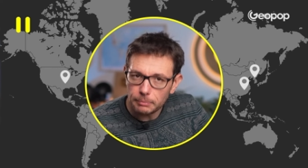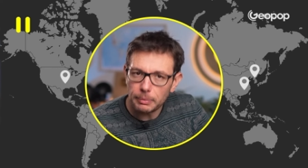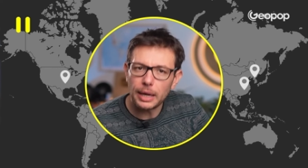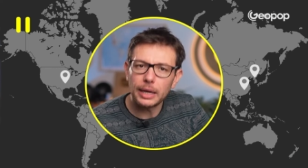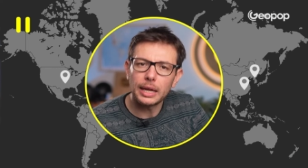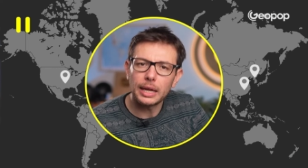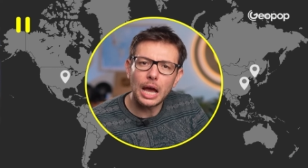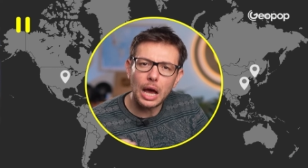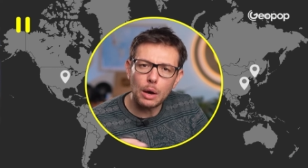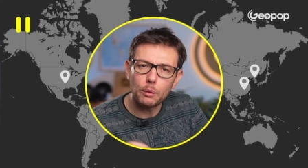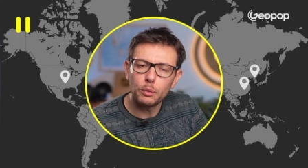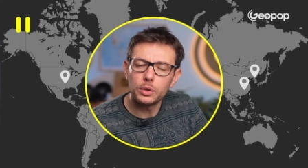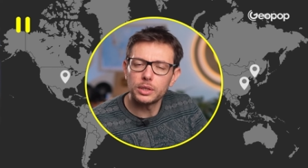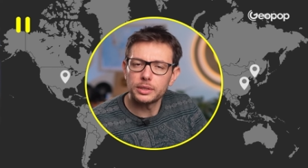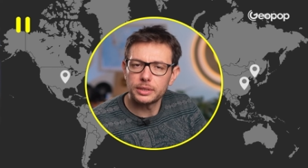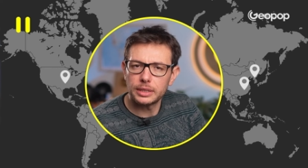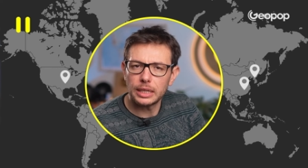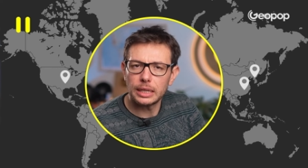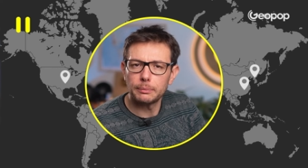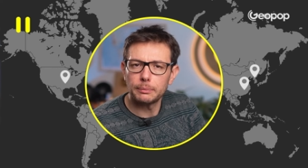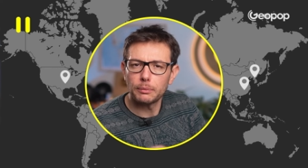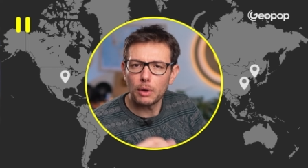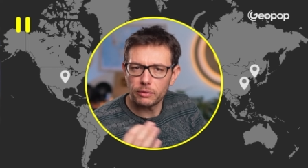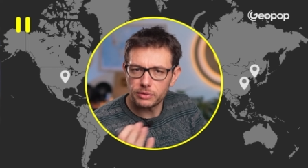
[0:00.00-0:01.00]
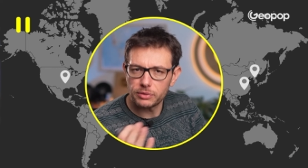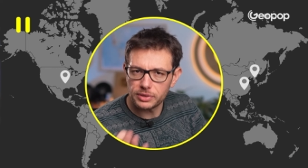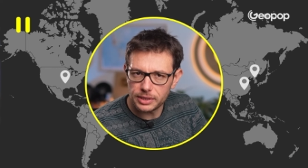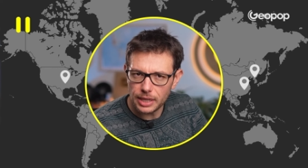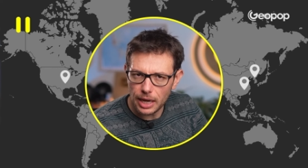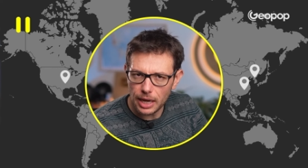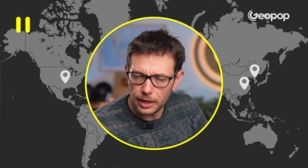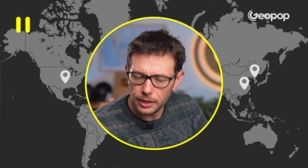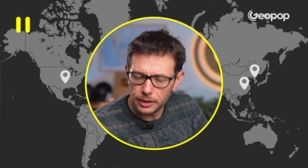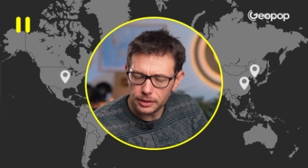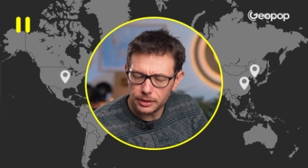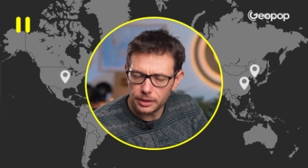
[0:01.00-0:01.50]
by our team of
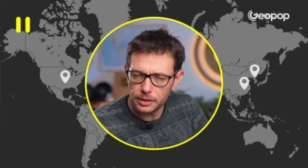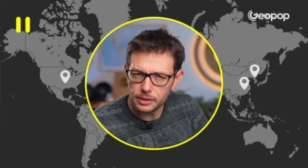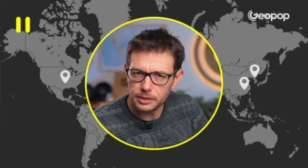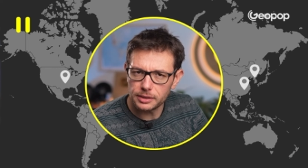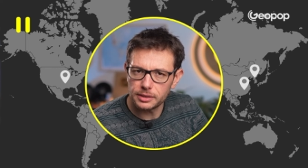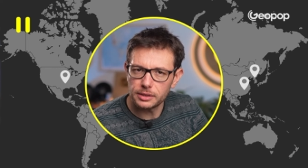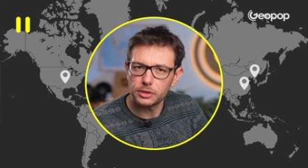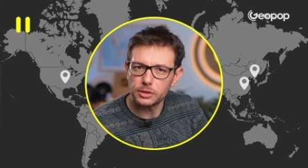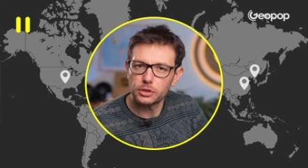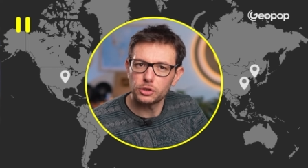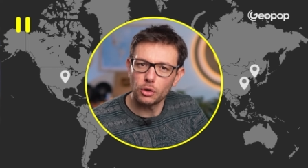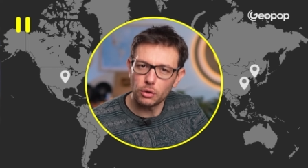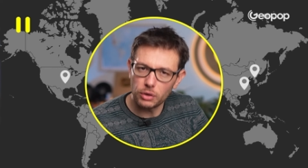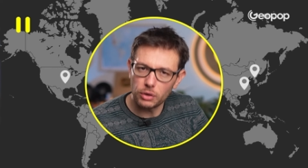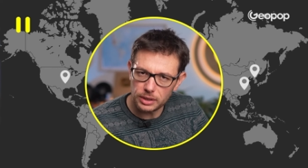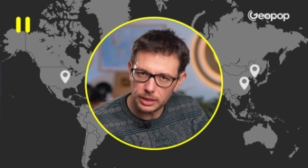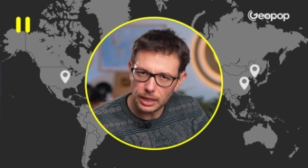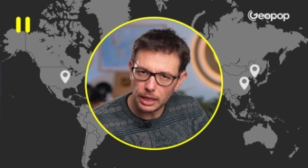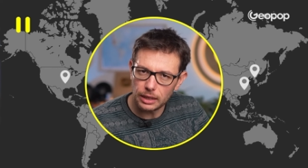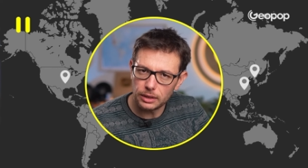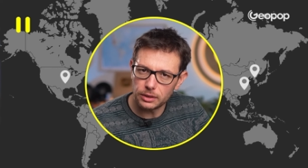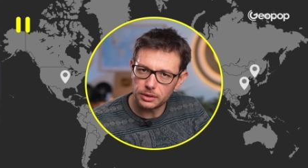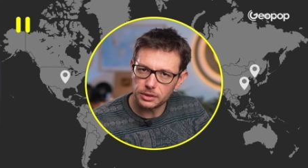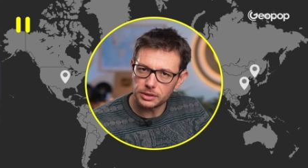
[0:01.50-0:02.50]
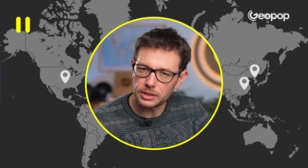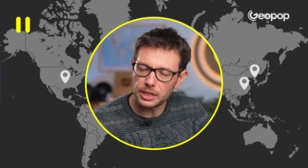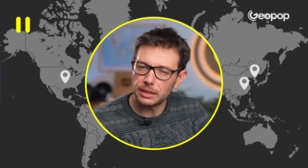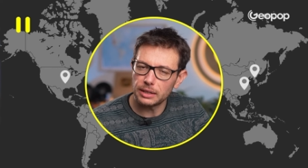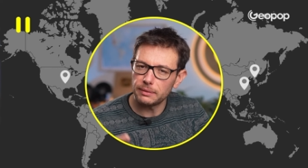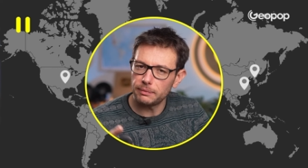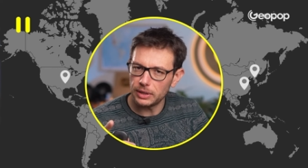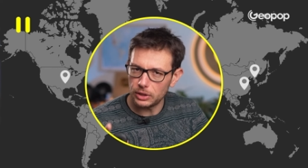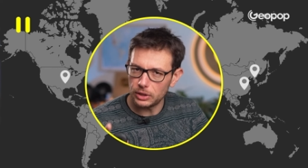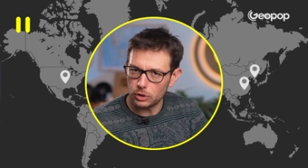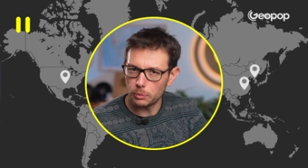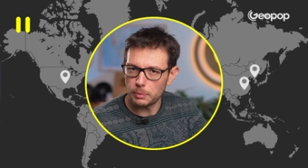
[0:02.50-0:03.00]
scientists, storytellers and
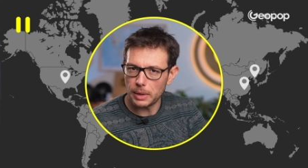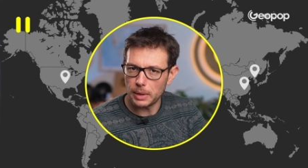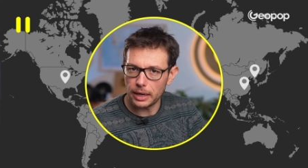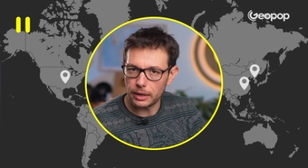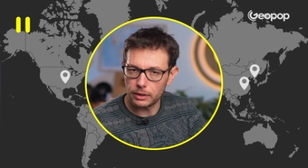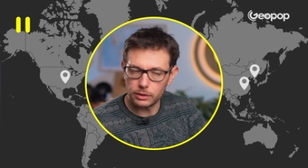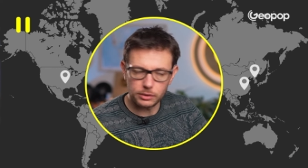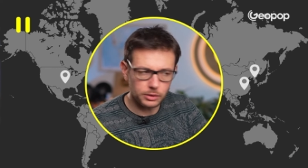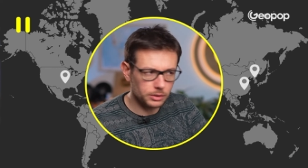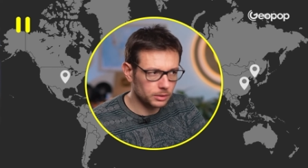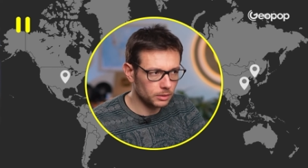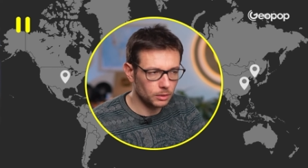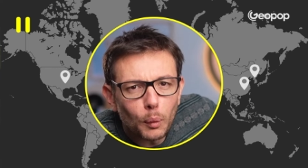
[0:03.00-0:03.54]
video makers.